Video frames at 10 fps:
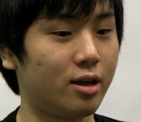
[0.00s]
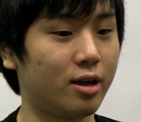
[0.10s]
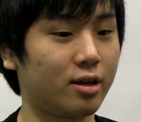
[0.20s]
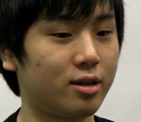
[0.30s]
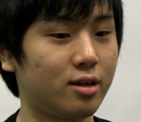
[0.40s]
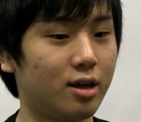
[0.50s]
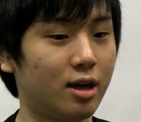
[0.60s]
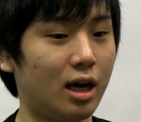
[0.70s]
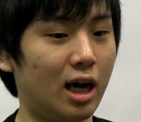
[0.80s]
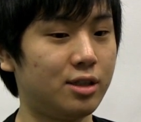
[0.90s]
Like,
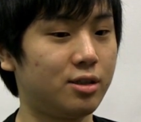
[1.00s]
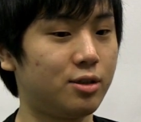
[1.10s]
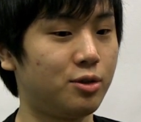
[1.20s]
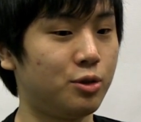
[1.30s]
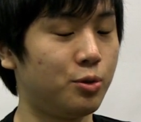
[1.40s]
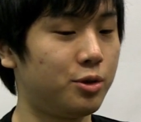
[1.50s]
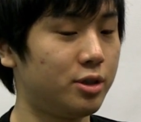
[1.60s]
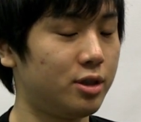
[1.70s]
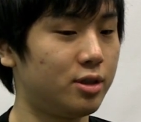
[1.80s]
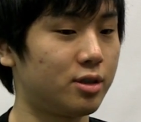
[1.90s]
I just
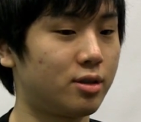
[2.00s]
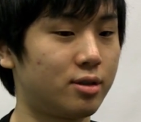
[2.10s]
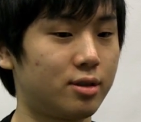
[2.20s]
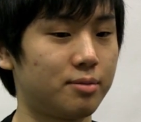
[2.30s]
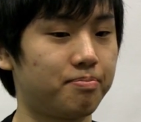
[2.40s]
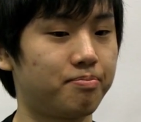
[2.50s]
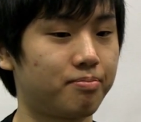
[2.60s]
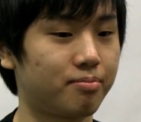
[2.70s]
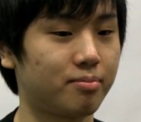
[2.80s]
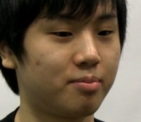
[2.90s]
usually just,
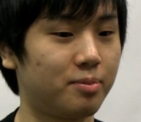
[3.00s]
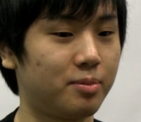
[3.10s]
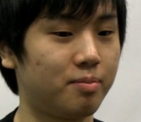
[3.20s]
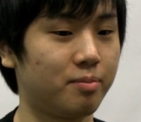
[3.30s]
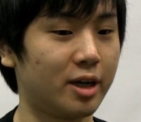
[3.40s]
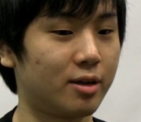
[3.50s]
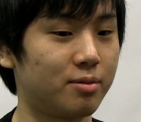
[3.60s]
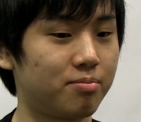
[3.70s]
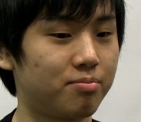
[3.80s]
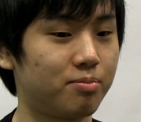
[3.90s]
like,
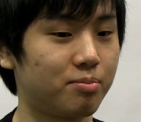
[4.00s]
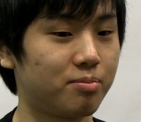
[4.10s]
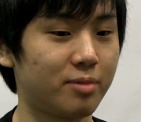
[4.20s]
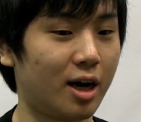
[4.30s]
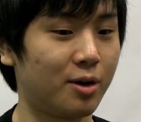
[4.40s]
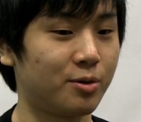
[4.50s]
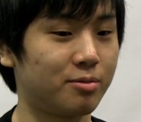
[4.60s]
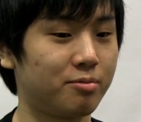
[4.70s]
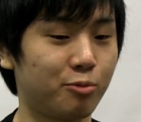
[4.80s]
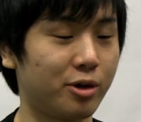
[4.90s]
I
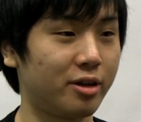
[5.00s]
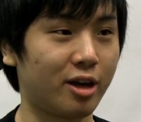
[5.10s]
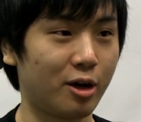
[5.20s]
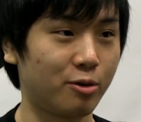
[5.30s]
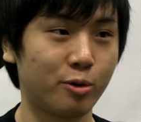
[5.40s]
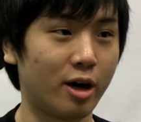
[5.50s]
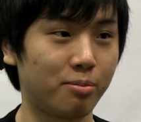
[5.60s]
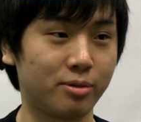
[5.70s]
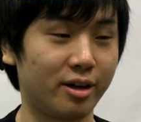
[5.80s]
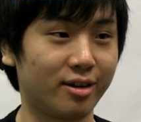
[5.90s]
don't really care who I
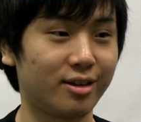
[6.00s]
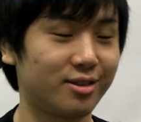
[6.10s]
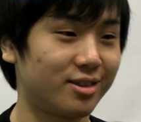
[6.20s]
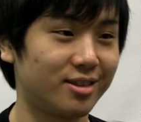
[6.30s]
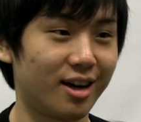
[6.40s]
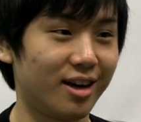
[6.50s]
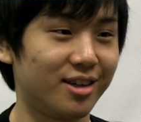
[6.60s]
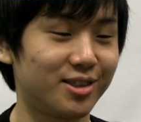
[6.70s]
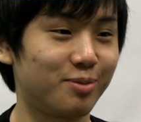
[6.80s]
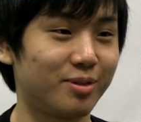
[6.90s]
play next.
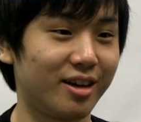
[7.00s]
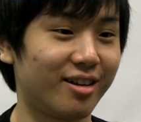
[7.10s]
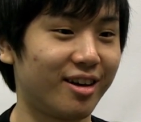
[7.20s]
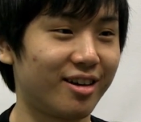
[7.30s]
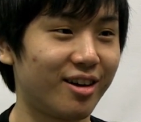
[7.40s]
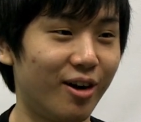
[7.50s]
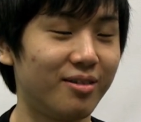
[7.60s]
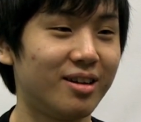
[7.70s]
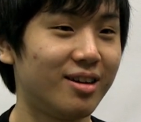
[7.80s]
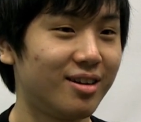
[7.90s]
I just play, like,
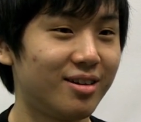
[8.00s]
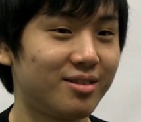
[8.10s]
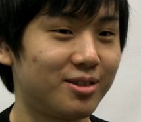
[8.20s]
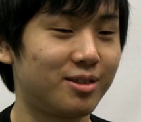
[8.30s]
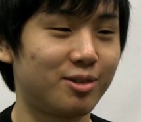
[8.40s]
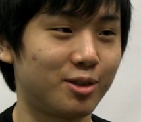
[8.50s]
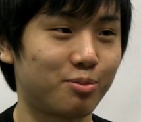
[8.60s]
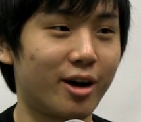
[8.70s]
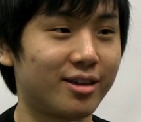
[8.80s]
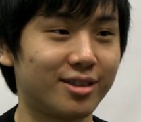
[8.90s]
just
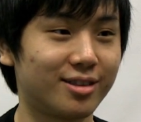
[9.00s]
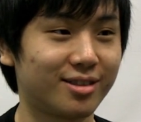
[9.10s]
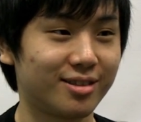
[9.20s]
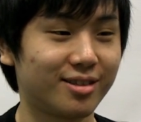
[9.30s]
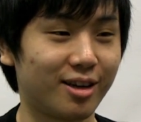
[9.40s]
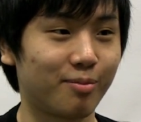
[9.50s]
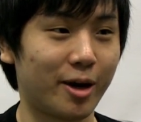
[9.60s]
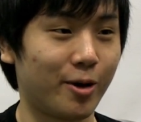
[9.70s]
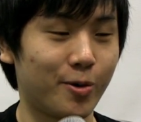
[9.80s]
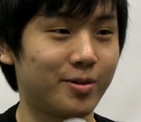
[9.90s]
practice, like,
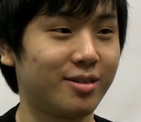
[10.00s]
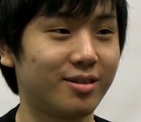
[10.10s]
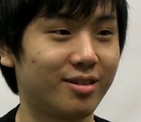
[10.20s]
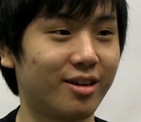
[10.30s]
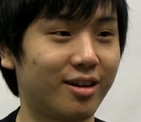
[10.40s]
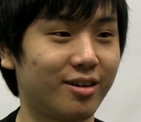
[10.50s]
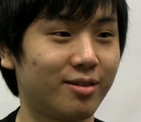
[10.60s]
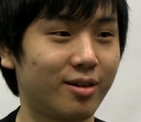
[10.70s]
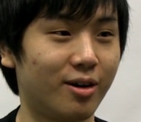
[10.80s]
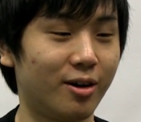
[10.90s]
my own, like,
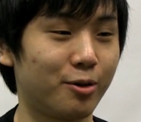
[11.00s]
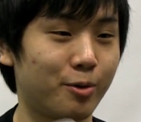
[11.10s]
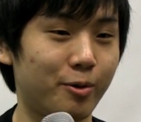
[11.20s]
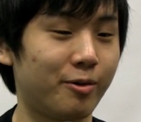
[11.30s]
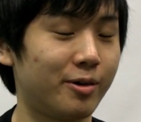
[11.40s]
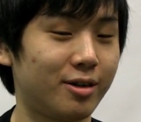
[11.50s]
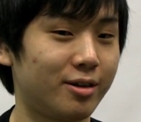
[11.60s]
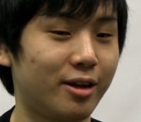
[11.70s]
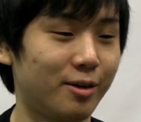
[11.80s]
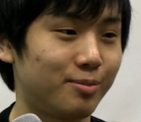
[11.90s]
all three
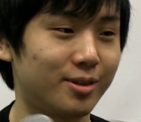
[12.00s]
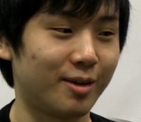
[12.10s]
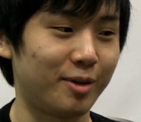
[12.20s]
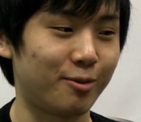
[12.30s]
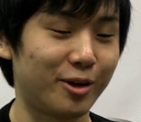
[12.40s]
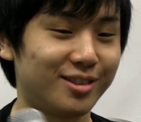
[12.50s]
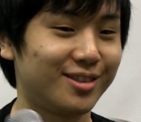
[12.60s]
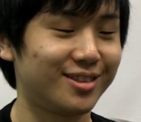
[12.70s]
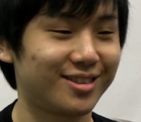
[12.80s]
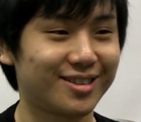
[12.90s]
games. I mean,
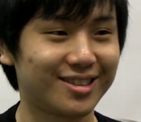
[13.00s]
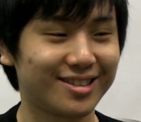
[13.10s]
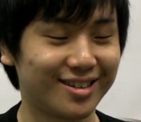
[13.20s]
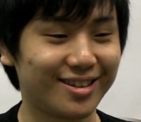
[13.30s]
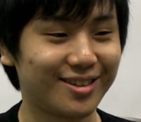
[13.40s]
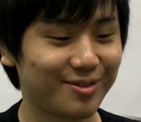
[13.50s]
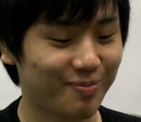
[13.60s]
races. Yeah.